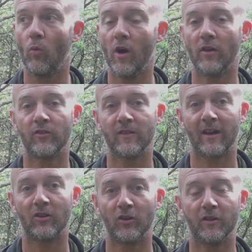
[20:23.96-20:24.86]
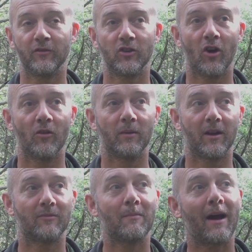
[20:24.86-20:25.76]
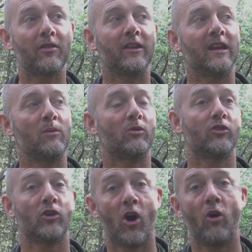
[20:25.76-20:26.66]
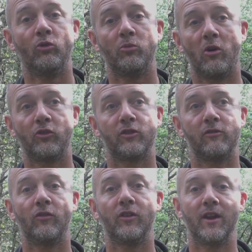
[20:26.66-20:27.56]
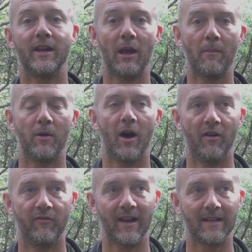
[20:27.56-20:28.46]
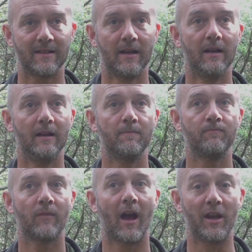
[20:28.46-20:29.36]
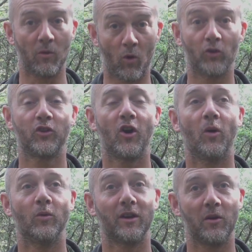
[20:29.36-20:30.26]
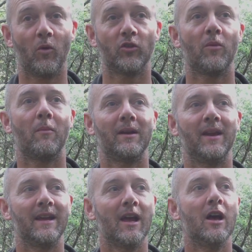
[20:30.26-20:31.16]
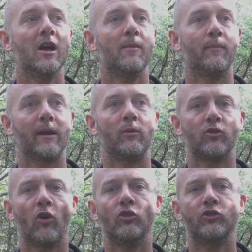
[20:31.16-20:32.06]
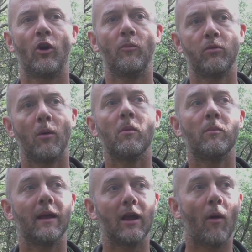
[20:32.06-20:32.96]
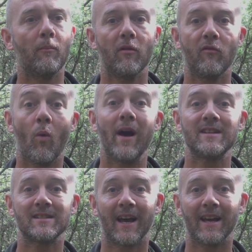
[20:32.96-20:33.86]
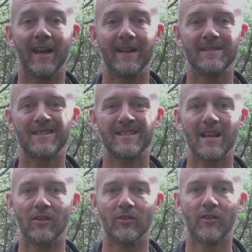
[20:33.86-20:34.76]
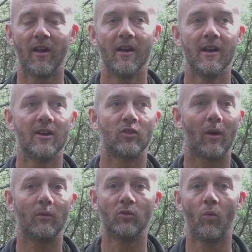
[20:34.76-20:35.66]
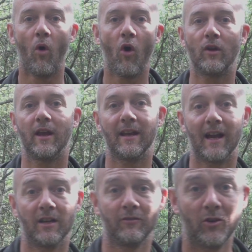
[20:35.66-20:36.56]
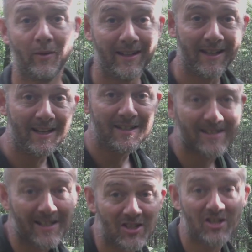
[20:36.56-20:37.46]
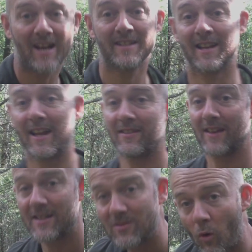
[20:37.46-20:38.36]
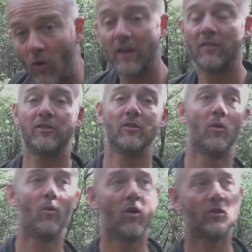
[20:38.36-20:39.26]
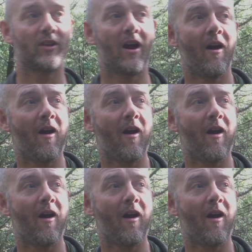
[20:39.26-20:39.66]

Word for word: worst thing I could have done because my thinking was the cold water on the knee, perfect. And it was cold and it was on my knee, but it was also probably above waist height in silt. So I was walking, kind of doing knees to chest like this, walking through the water.